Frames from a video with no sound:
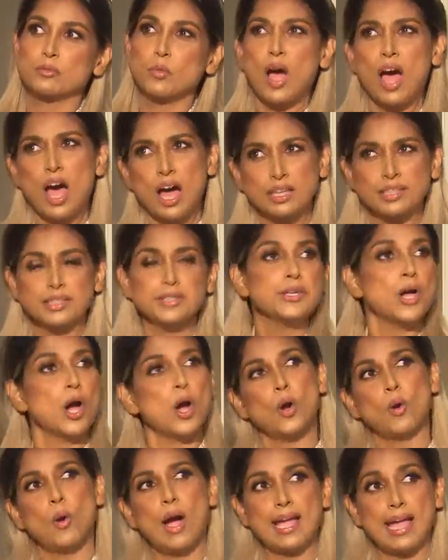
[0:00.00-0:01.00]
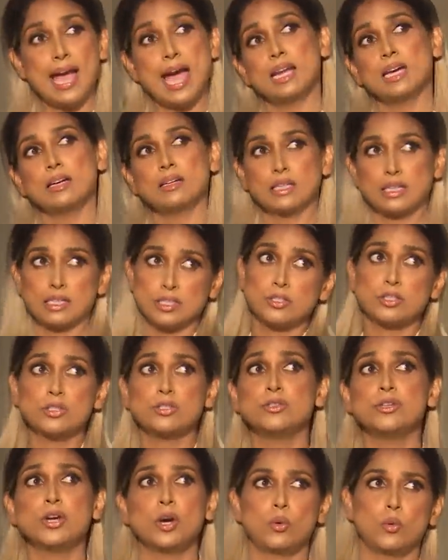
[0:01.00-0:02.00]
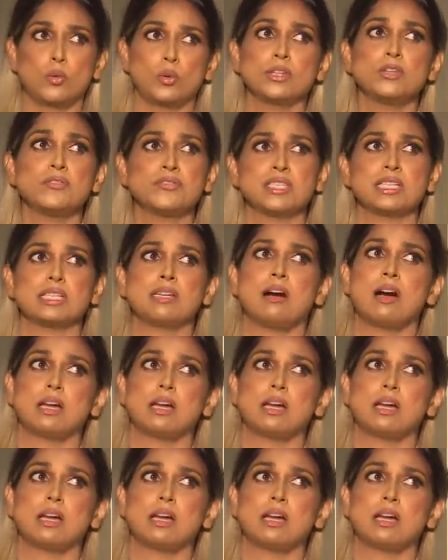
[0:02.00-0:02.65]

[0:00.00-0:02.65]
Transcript: Well, you know, I had a, you, you know, you've seen